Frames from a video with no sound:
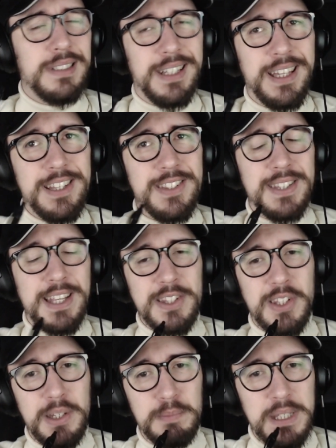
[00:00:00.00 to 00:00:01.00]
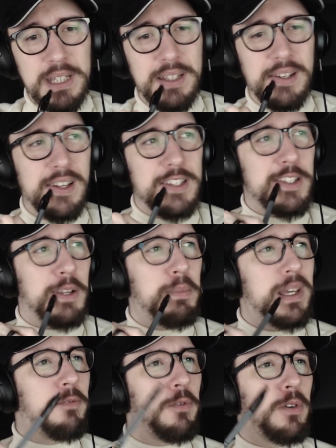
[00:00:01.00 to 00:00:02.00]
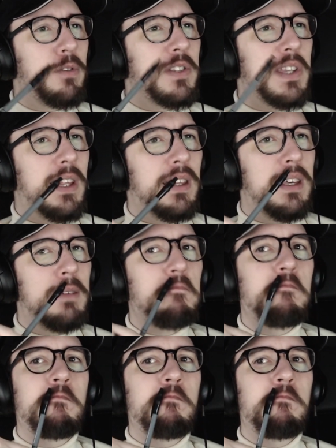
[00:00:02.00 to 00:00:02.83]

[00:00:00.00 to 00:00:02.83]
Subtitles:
that's going to be that's going to make for slightly.